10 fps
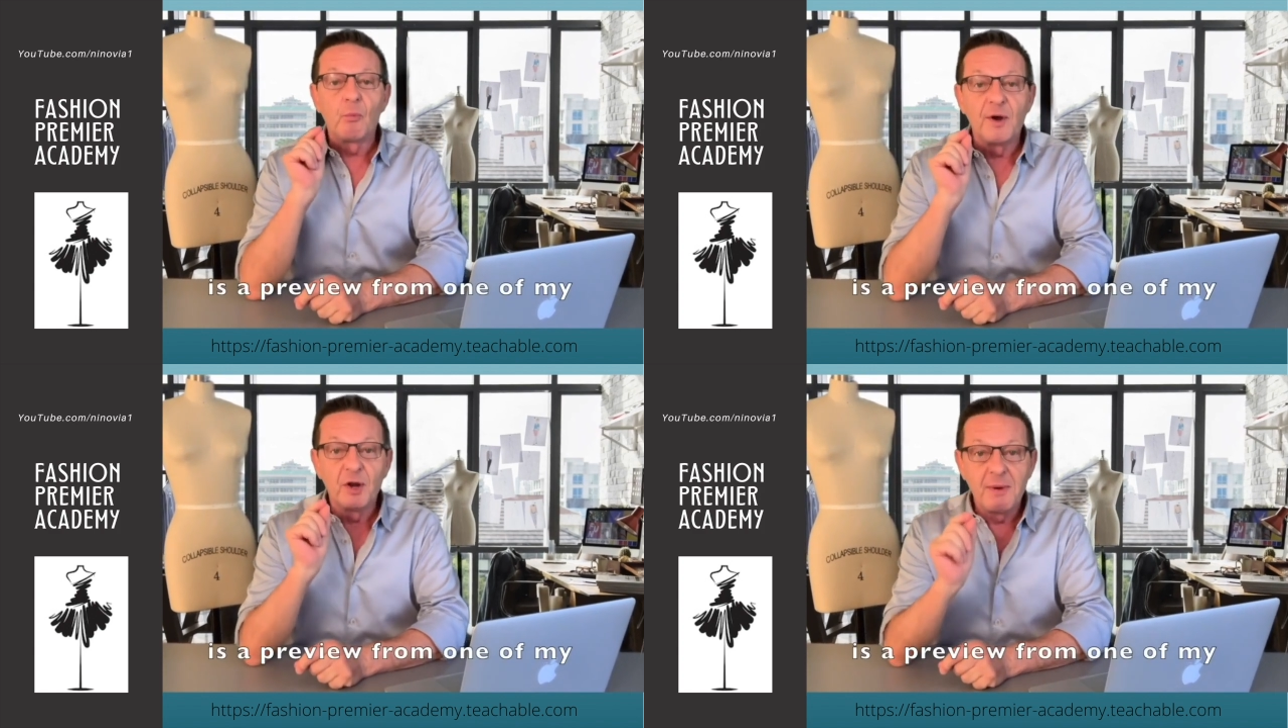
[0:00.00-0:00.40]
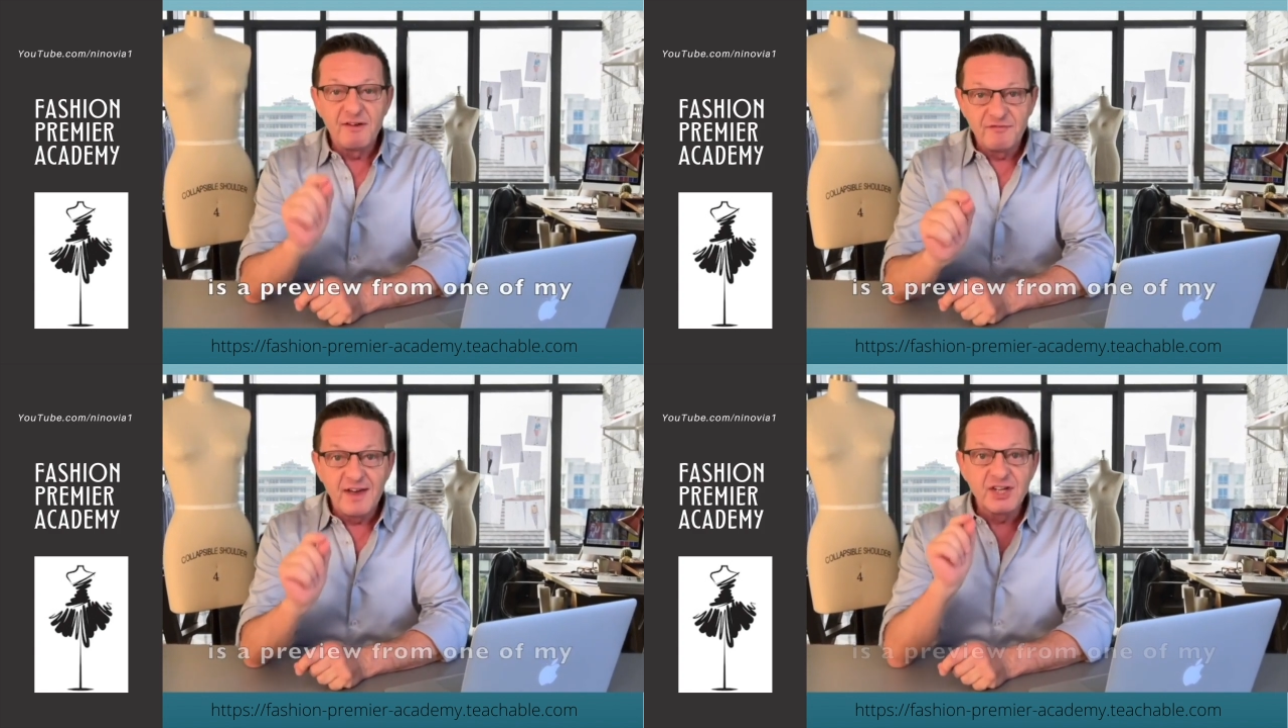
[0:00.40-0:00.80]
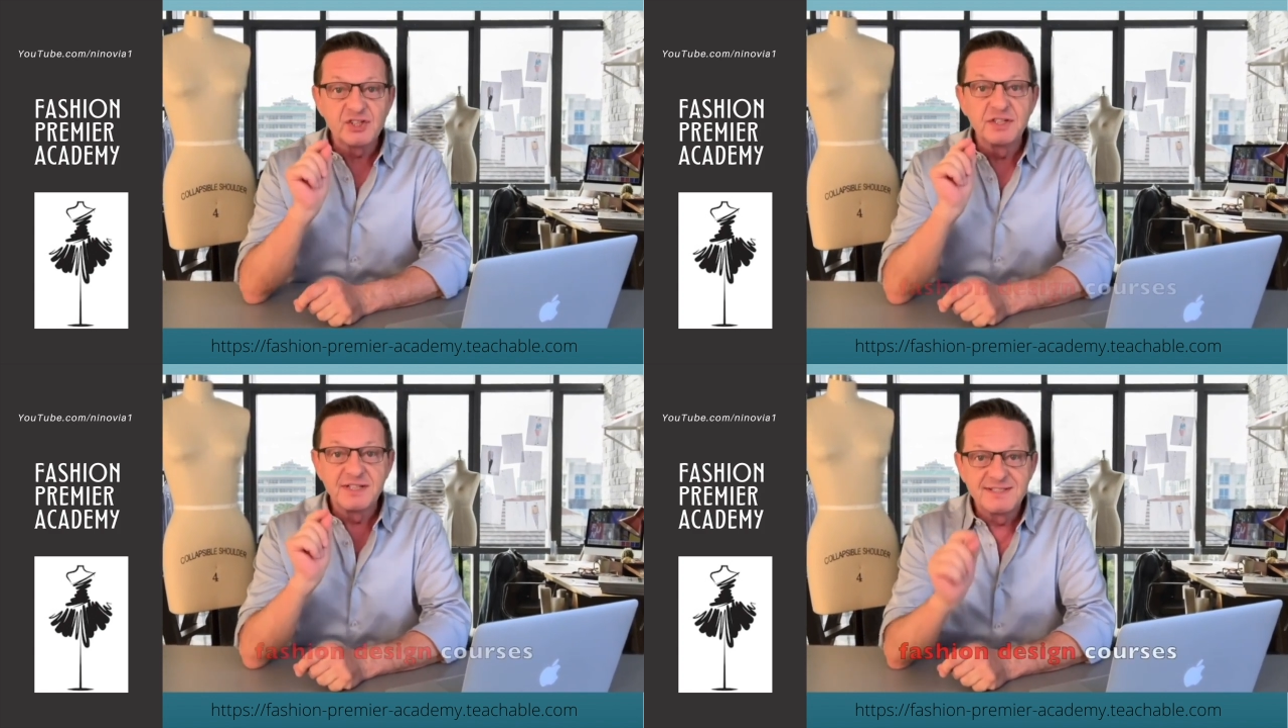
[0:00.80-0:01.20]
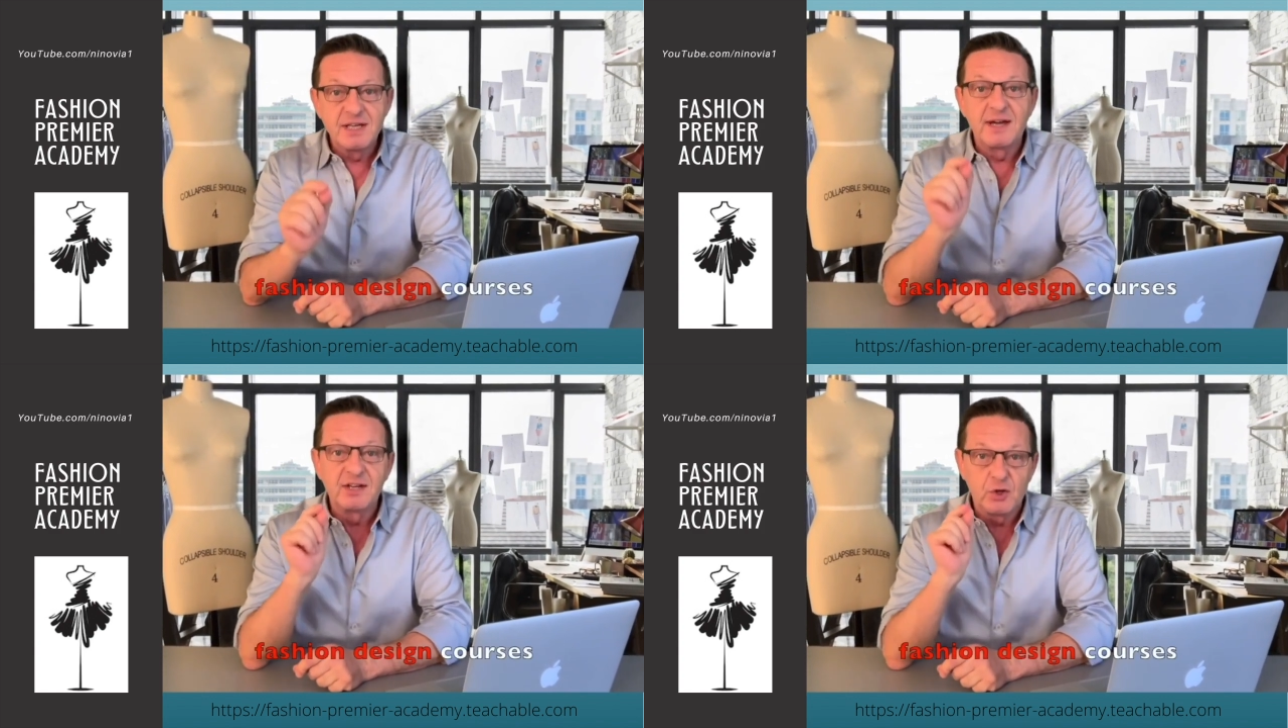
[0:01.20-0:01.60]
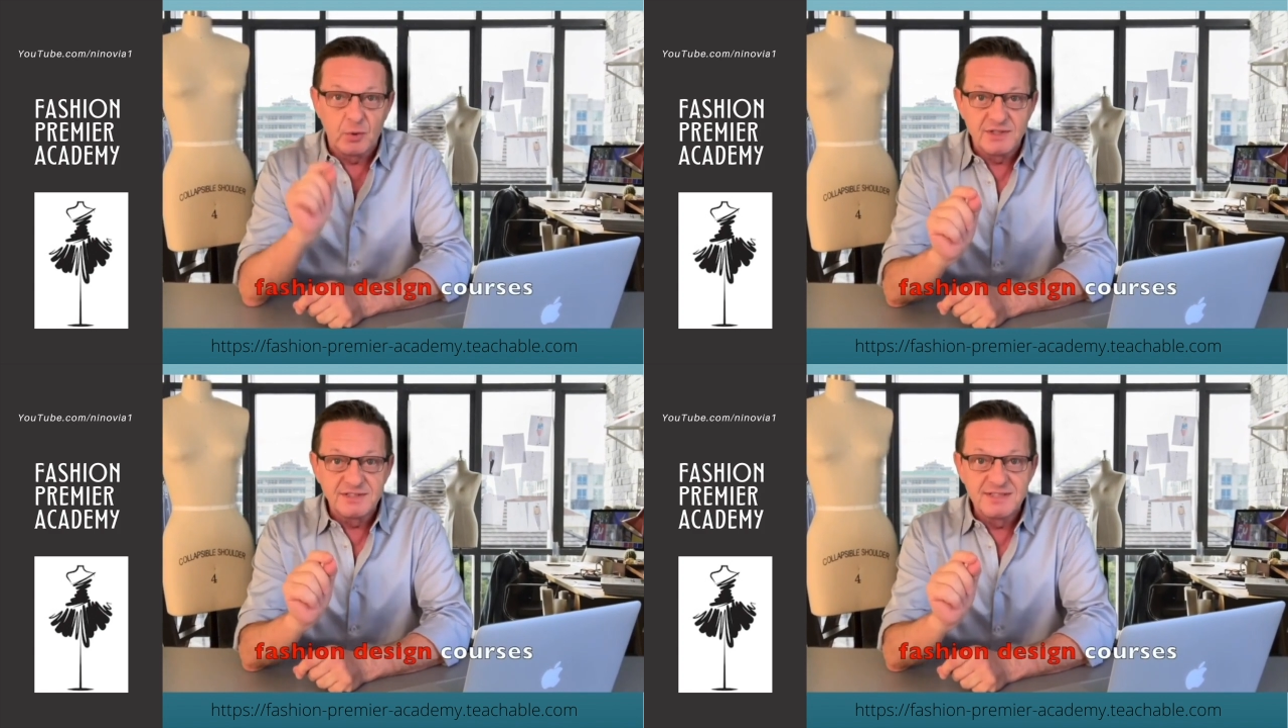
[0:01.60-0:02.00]
one of my fashion design
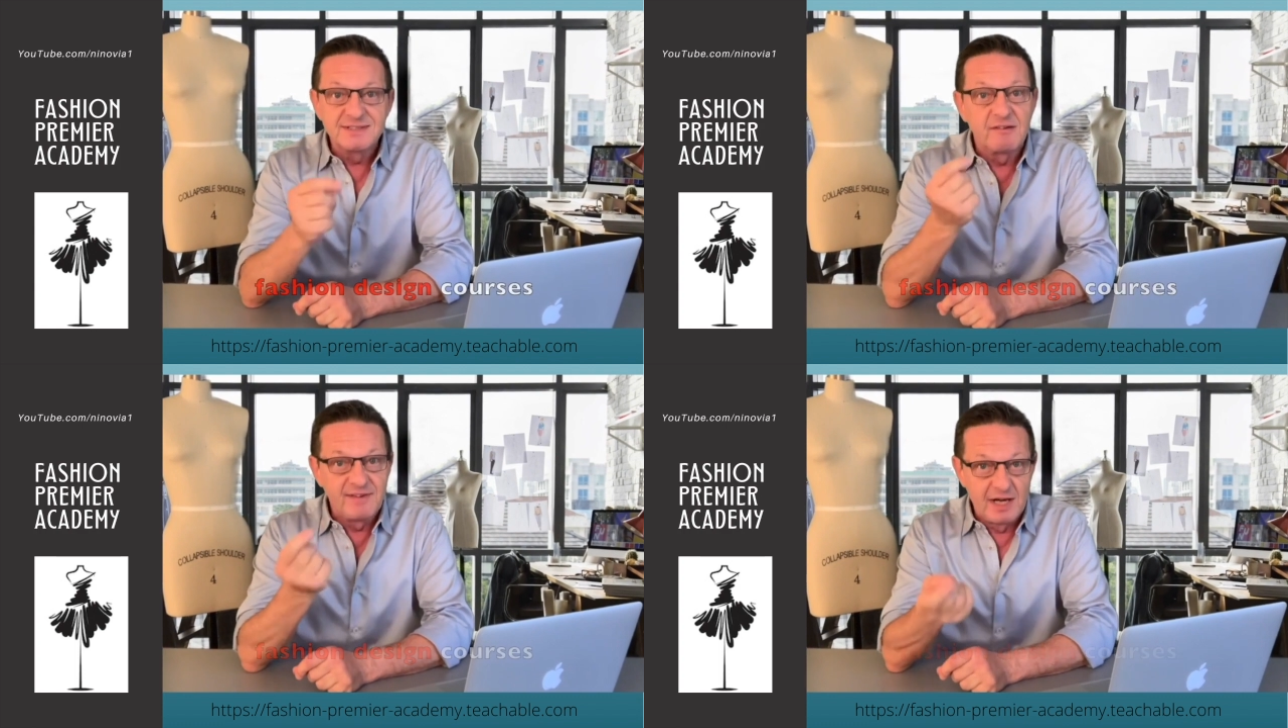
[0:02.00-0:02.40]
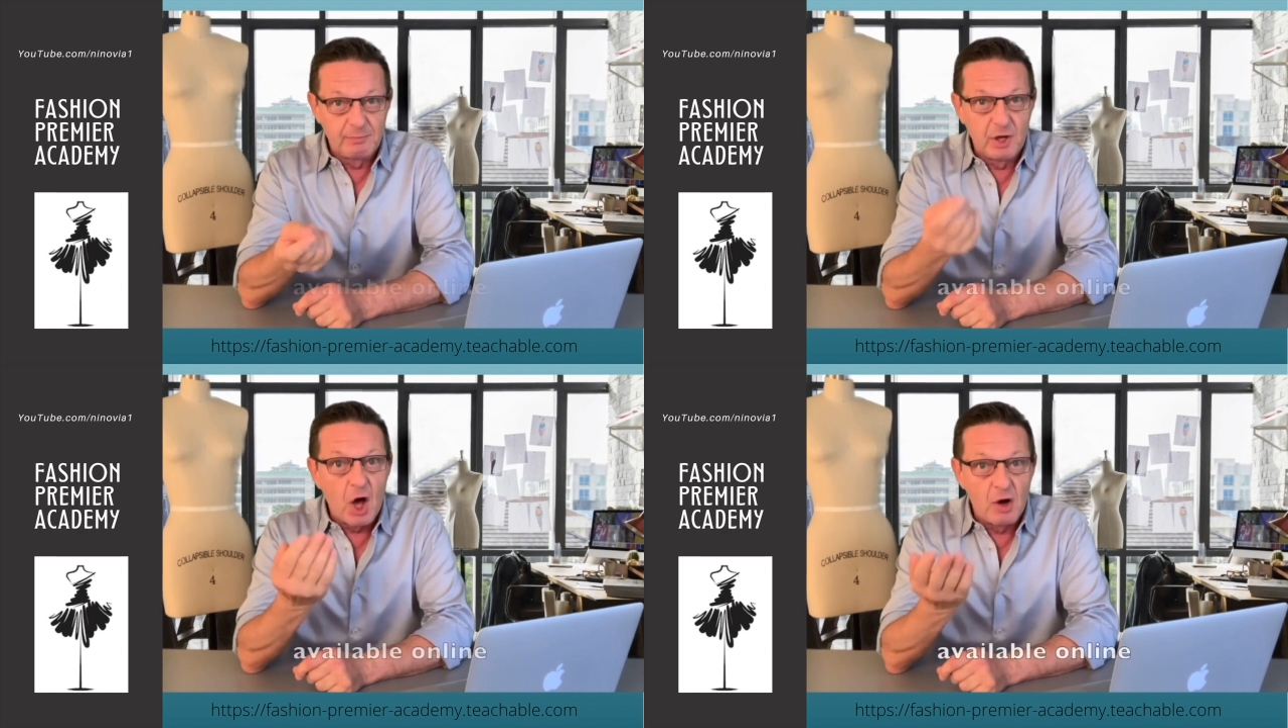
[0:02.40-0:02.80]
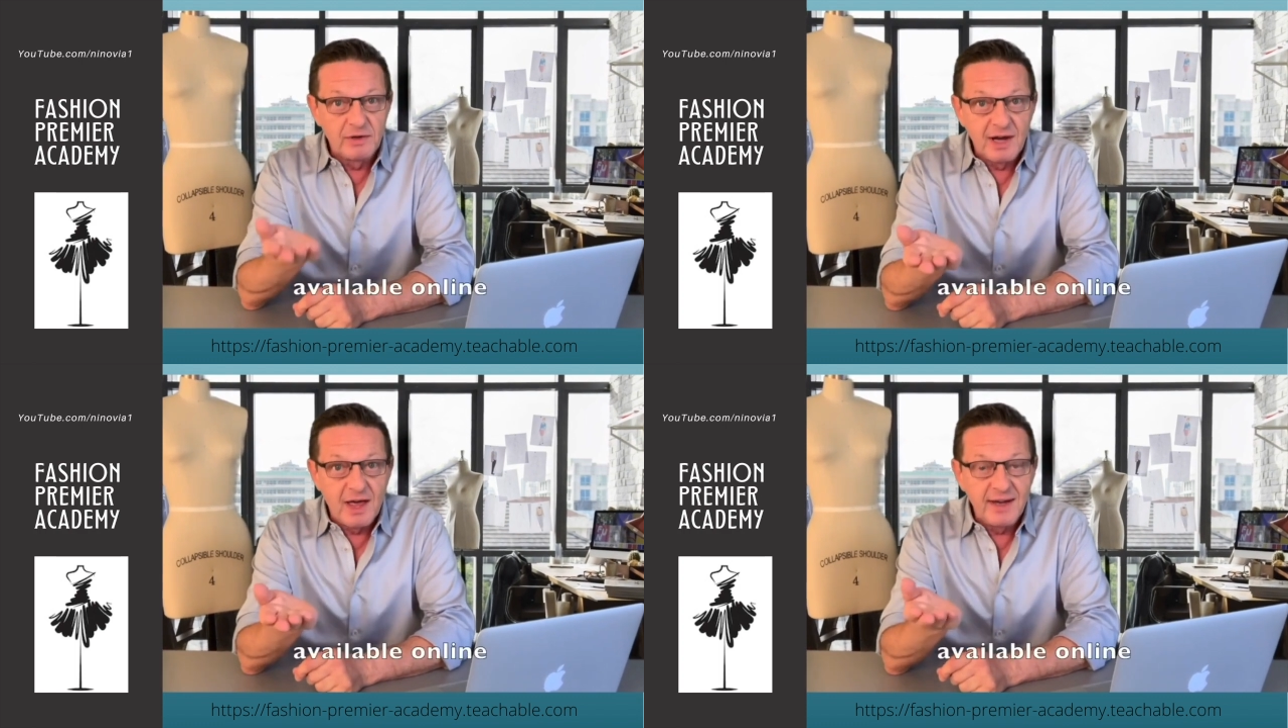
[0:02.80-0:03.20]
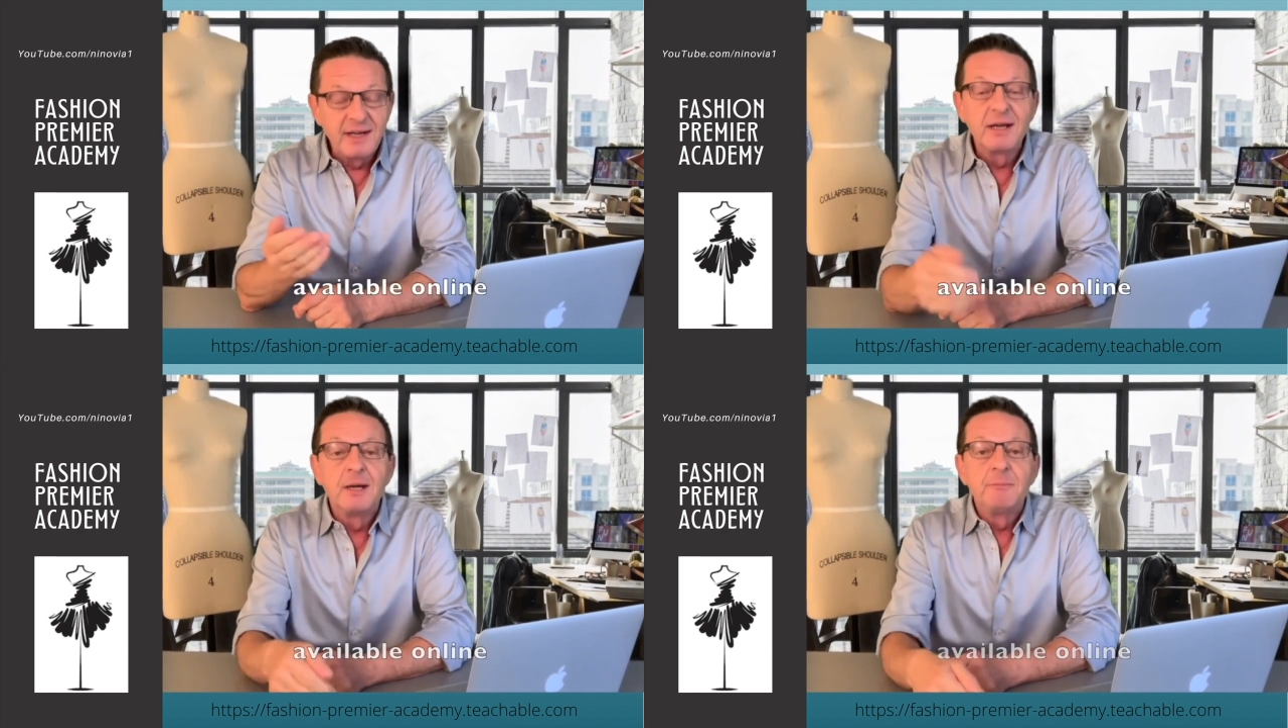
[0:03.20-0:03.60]
courses available online